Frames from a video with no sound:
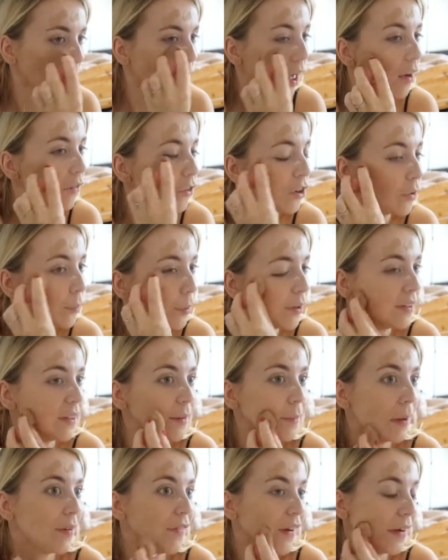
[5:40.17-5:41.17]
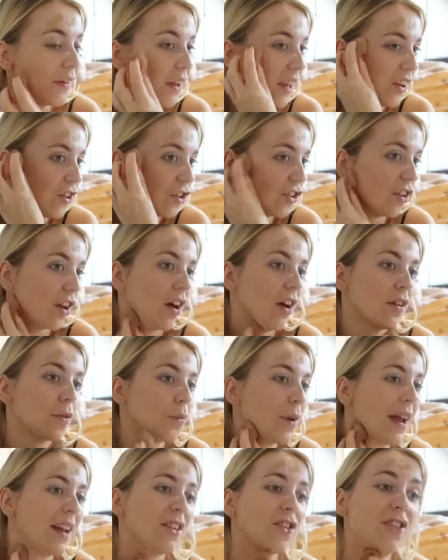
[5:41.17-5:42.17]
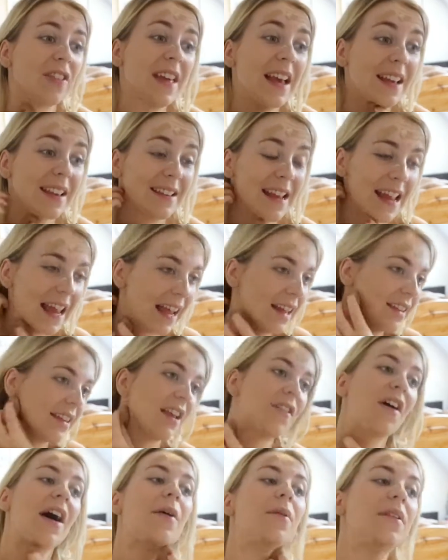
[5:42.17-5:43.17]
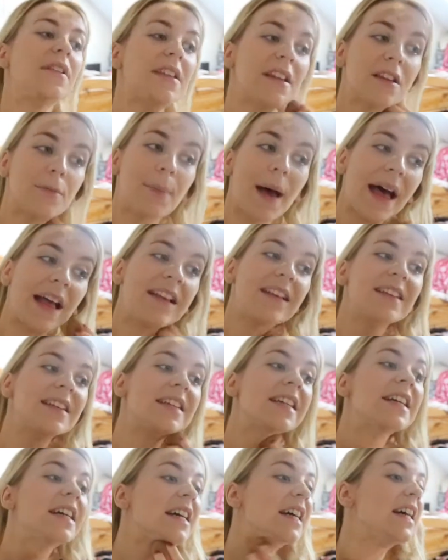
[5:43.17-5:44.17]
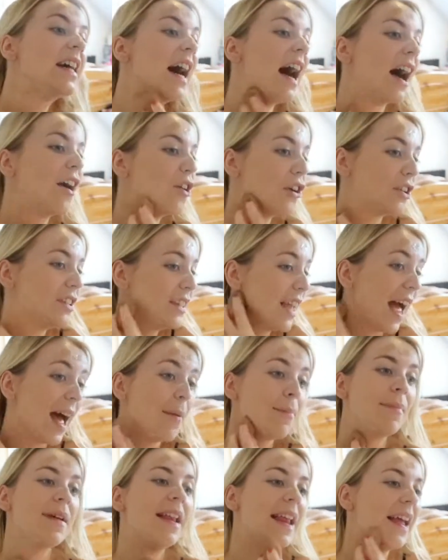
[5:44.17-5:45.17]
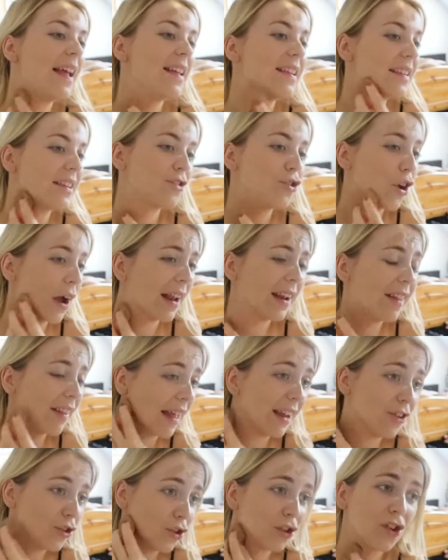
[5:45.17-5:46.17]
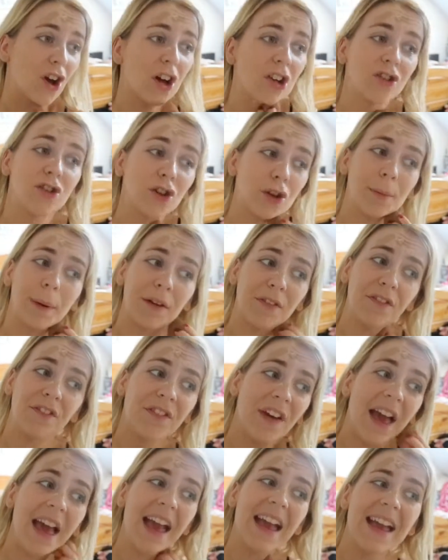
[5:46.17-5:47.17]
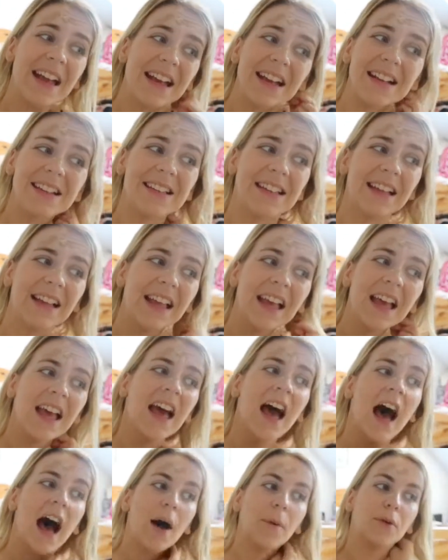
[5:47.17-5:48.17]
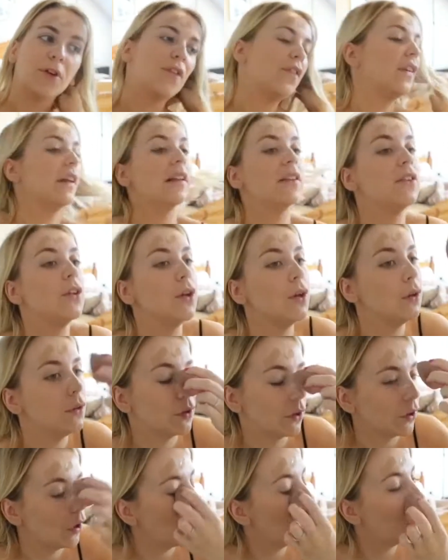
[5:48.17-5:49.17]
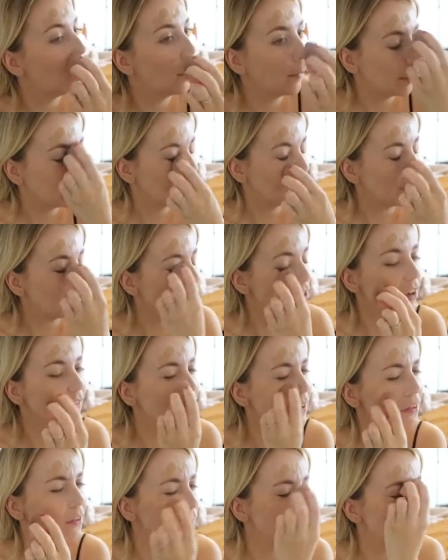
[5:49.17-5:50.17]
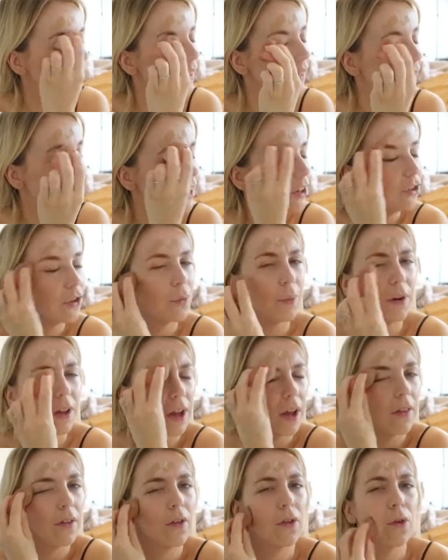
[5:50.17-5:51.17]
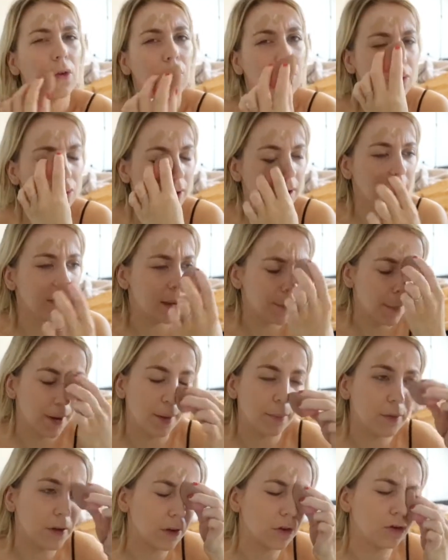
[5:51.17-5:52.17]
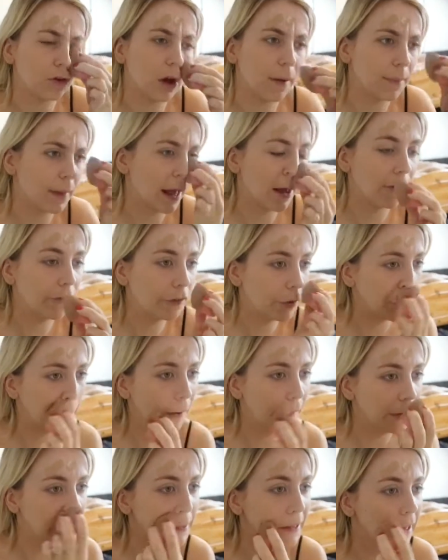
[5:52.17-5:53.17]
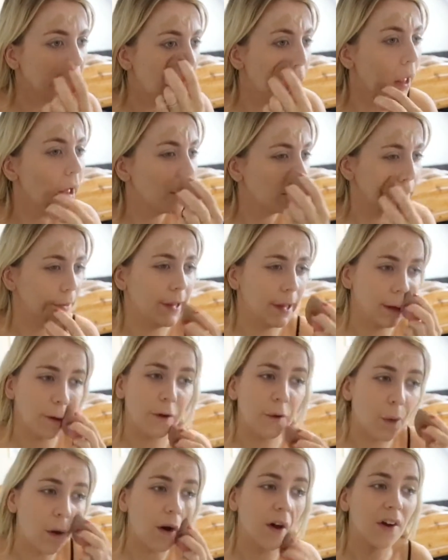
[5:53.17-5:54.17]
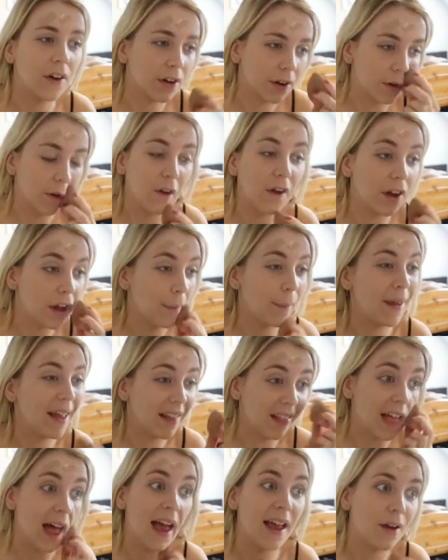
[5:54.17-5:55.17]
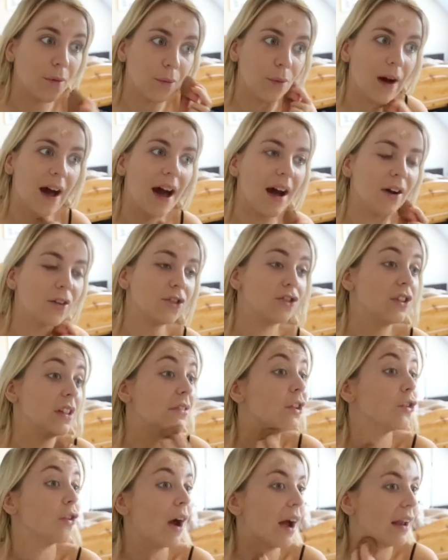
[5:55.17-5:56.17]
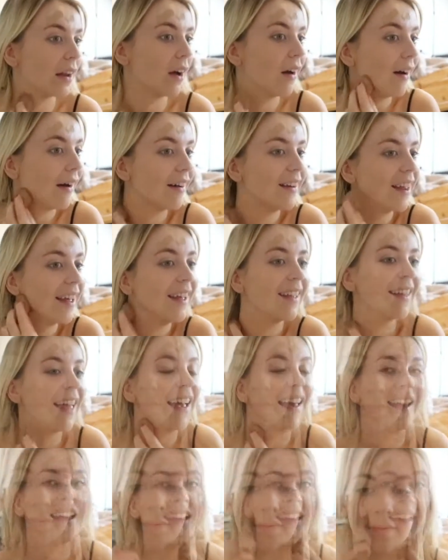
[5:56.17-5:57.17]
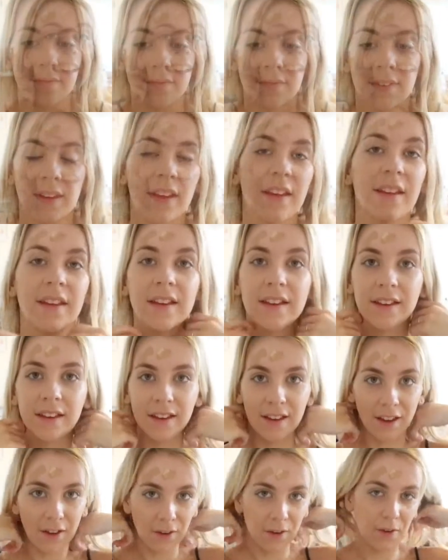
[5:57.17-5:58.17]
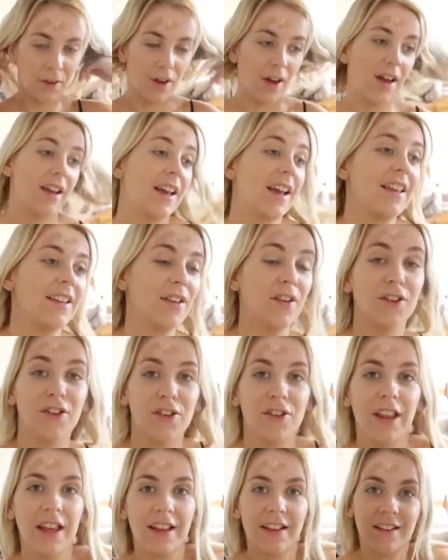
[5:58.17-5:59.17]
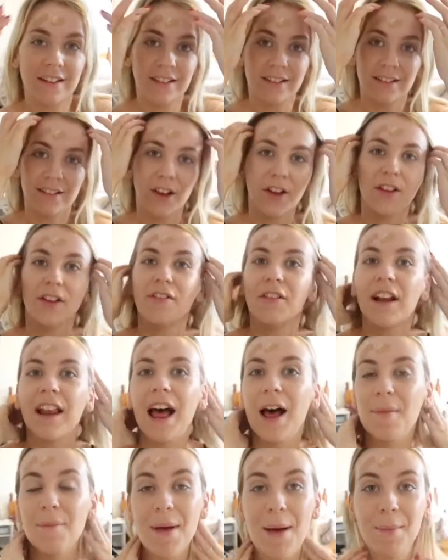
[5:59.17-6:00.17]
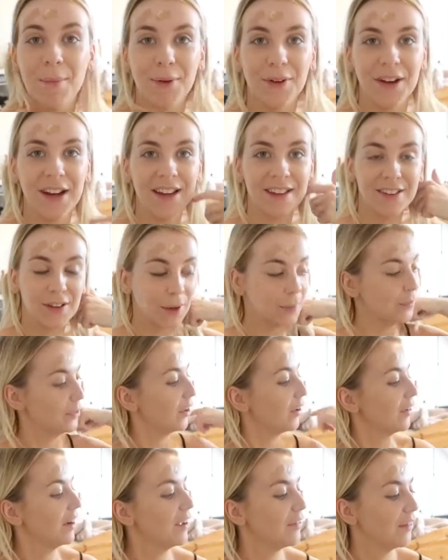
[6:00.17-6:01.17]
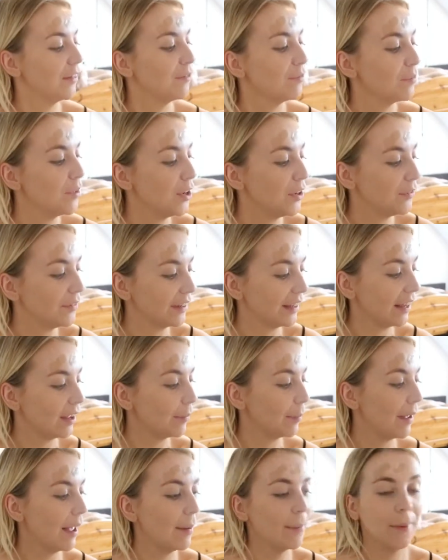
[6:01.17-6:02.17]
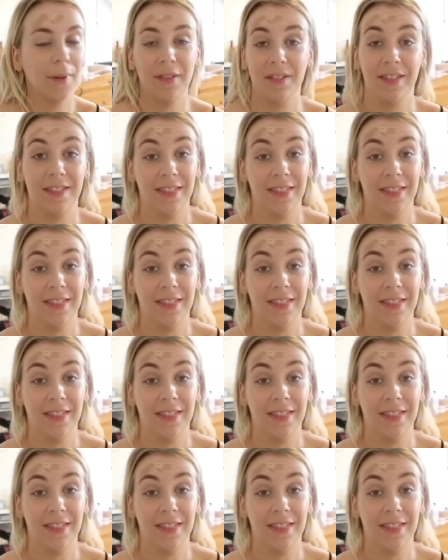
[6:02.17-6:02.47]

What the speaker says: of just putting my foundation on, which this is. If I was to spend a good 10 minutes trying to like just contour my face, and I would feel too done up, especially if it's something like you just want to go to the school run and then pop to the shops afterwards. Like you are gonna look a bit like, wow, she's tried hard. Like, okay, so I just like totally ran out of memory, so I'm sorry if I've moved a little bit, but